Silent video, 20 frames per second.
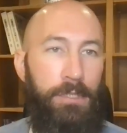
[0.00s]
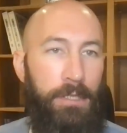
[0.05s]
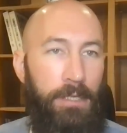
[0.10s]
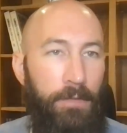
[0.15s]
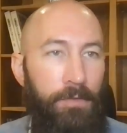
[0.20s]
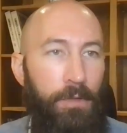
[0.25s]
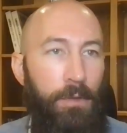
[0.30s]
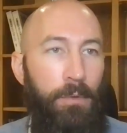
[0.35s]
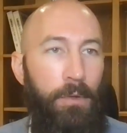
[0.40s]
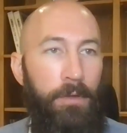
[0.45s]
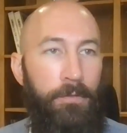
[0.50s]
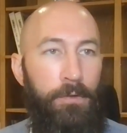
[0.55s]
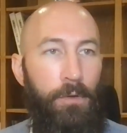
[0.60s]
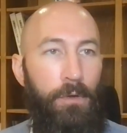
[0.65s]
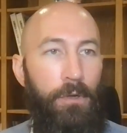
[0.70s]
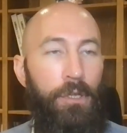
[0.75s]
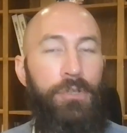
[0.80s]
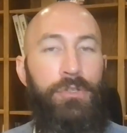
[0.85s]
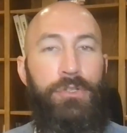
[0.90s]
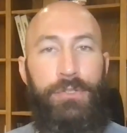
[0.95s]
Like if
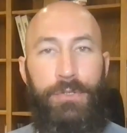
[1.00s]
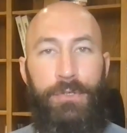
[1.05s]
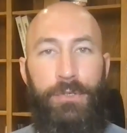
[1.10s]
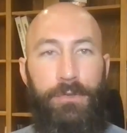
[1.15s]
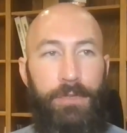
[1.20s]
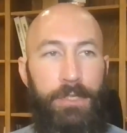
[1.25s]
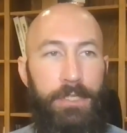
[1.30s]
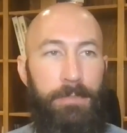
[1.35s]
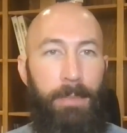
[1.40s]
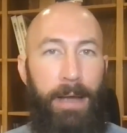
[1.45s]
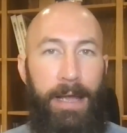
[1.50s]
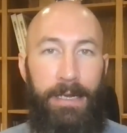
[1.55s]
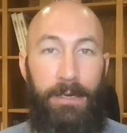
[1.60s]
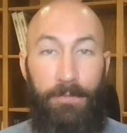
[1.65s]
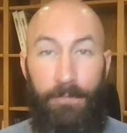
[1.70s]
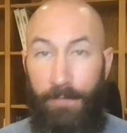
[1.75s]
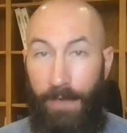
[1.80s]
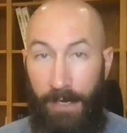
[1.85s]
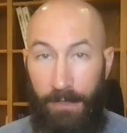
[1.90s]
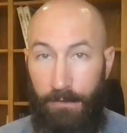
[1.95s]
you're concerned this might
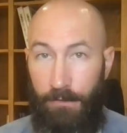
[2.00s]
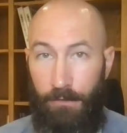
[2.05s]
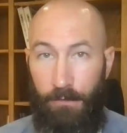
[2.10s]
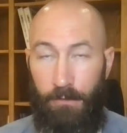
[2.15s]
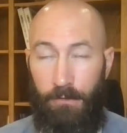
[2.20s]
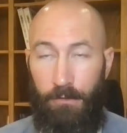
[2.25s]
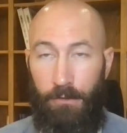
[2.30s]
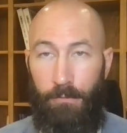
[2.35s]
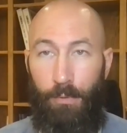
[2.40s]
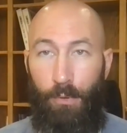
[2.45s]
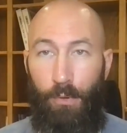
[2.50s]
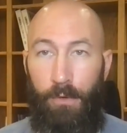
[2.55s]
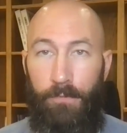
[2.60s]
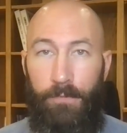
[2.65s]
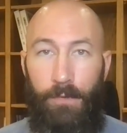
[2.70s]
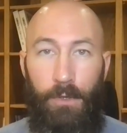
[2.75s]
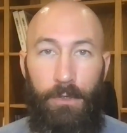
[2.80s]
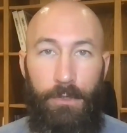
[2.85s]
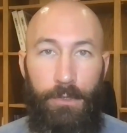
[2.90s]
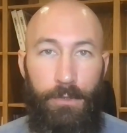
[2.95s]
affect your
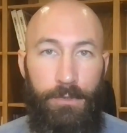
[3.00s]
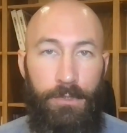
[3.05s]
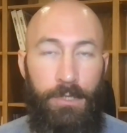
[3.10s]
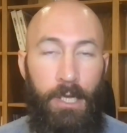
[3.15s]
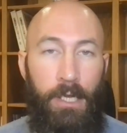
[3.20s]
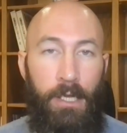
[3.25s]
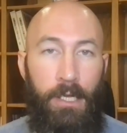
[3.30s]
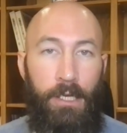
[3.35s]
portfolios,